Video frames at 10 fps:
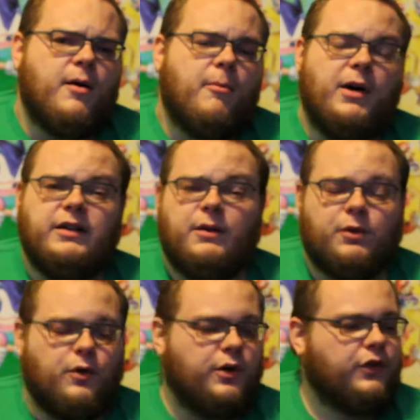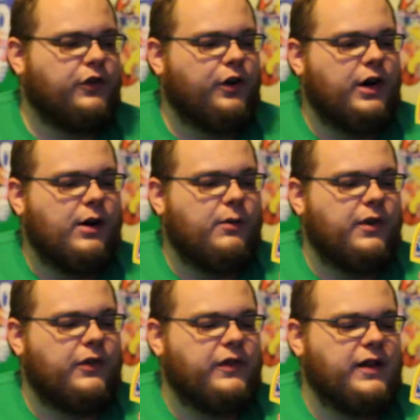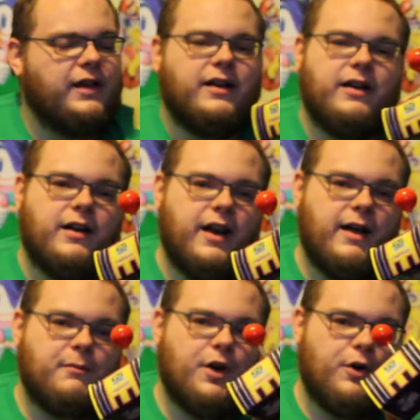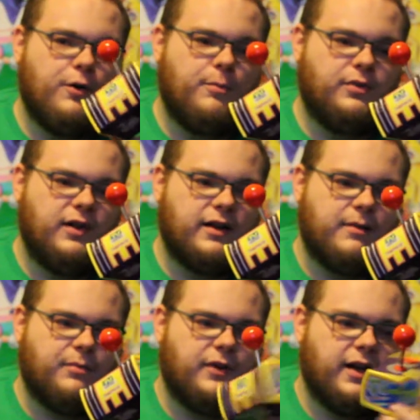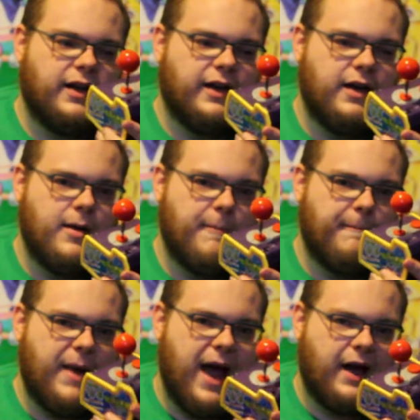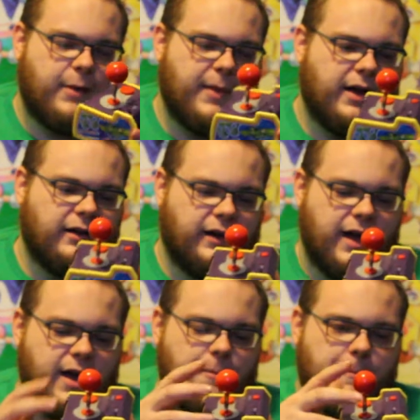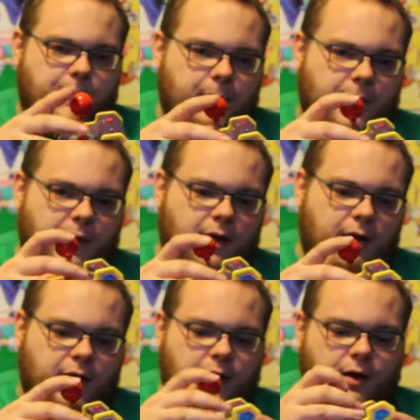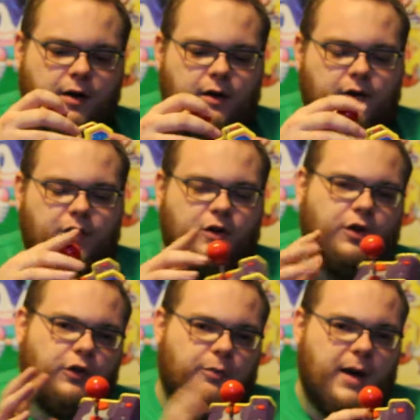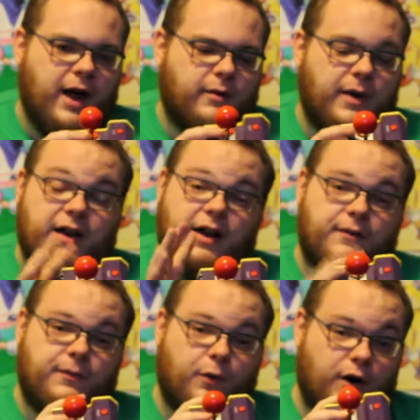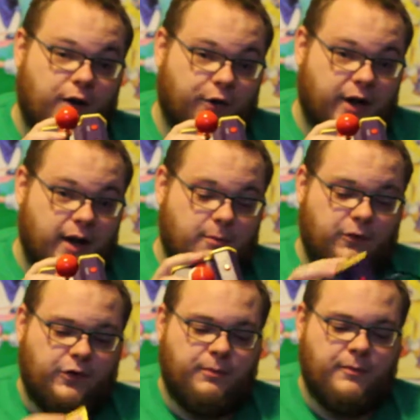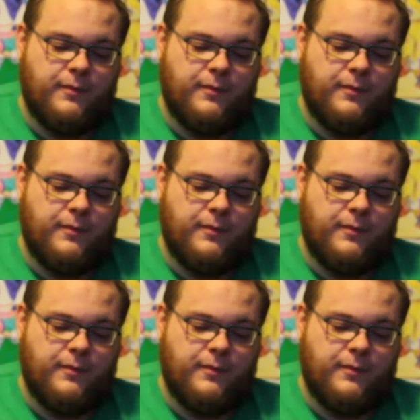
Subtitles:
Monday, we're going to start out with the Namco plug-and-play Pac-Man game. This includes Pac-Man and 4 other games.